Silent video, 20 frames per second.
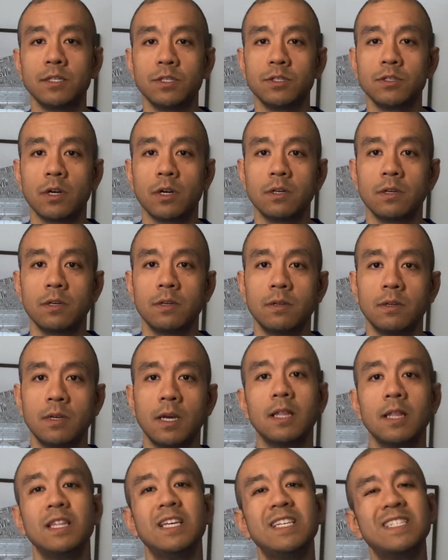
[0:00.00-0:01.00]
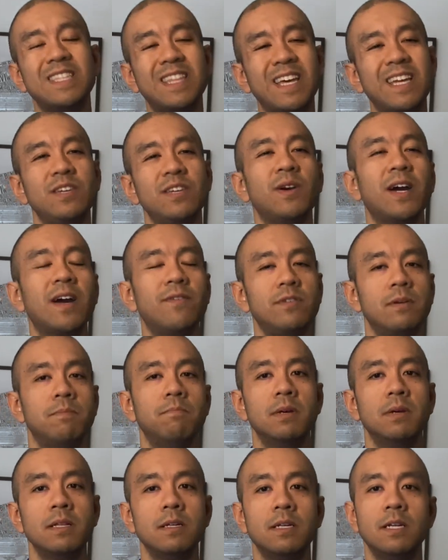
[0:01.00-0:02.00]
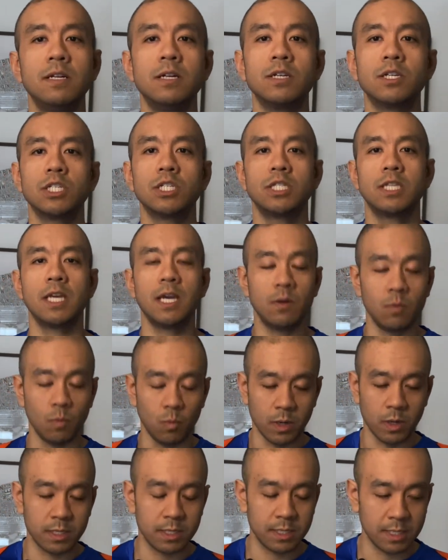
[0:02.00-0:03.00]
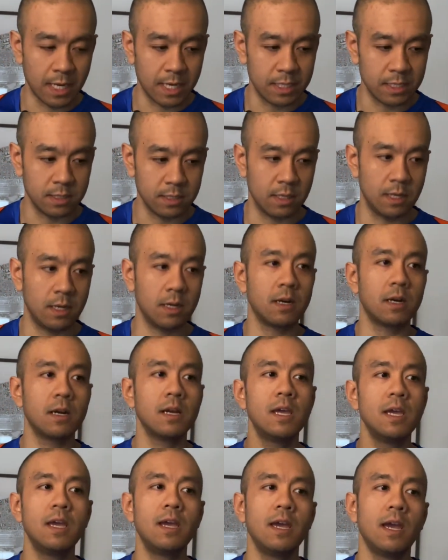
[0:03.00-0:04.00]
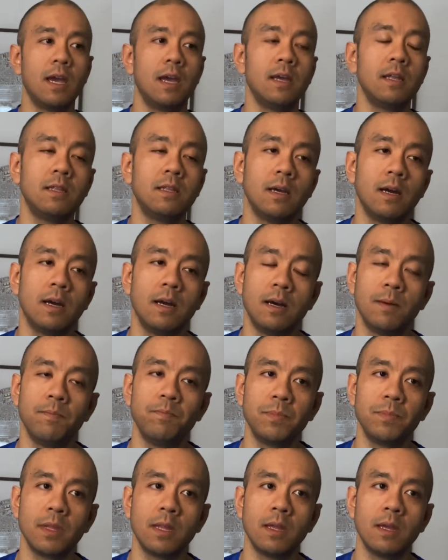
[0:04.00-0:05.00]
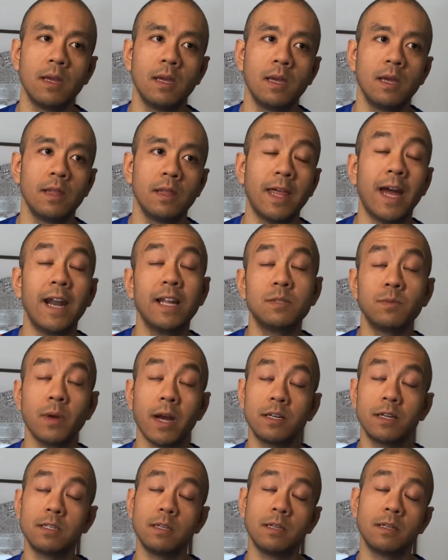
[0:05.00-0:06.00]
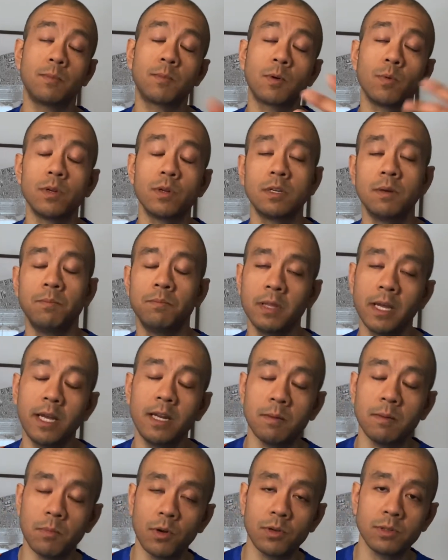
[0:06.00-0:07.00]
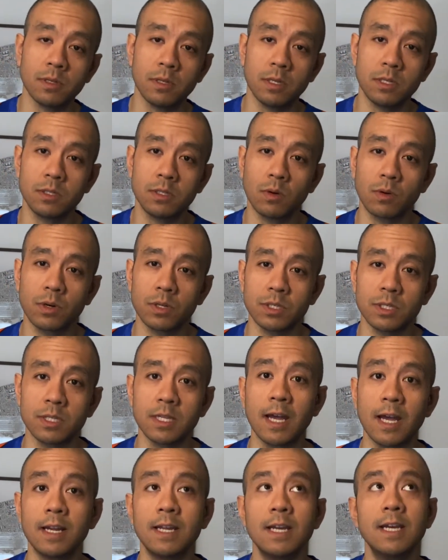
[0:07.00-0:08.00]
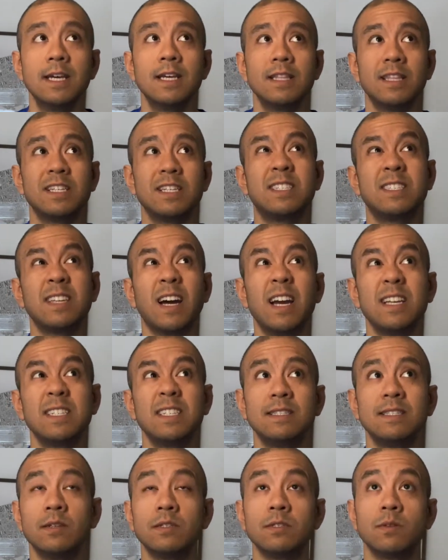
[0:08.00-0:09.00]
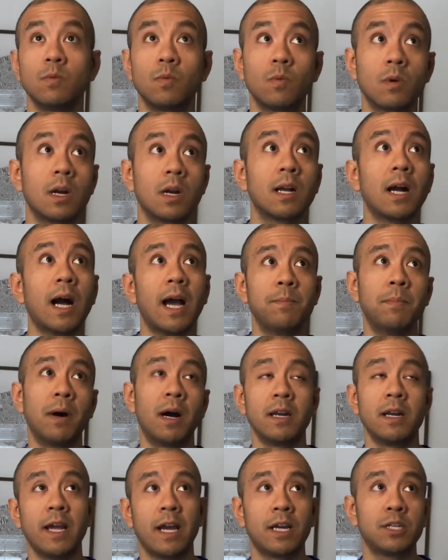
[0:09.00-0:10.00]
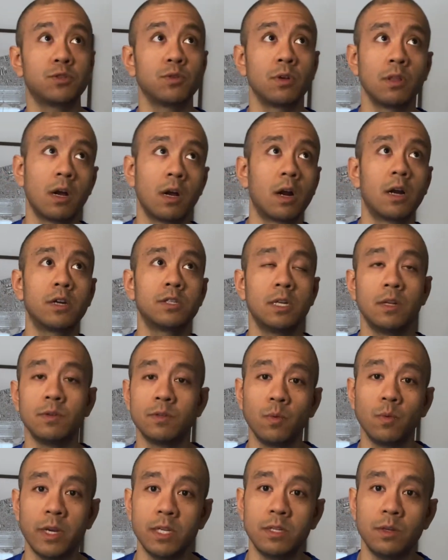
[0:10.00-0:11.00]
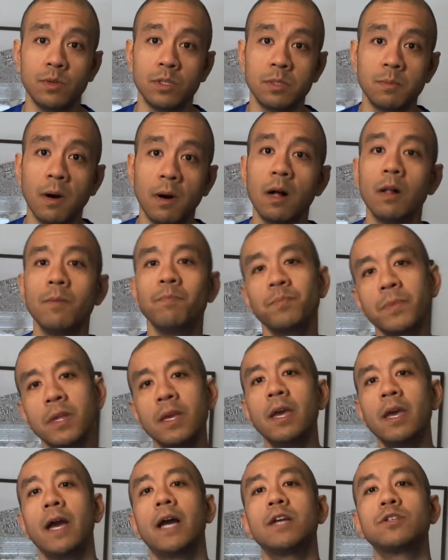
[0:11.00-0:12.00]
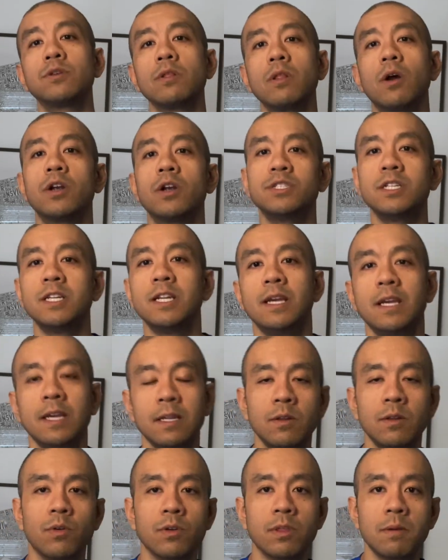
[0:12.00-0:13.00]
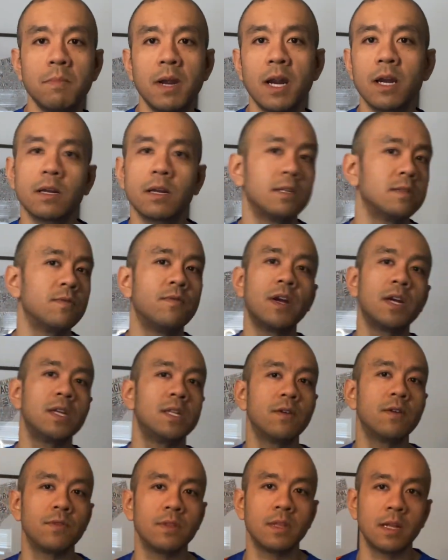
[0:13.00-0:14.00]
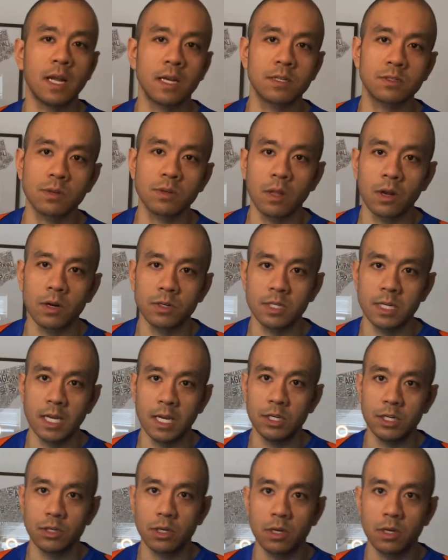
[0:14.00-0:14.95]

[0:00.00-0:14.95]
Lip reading: chart. At least then you have the ability to understand what sizes they are, and that is actually the number one complaint in most of these stores, is that the sizing doesn't work. I bought an extra large and it's way too small. Extra large in North America is very different than extra large in Asia,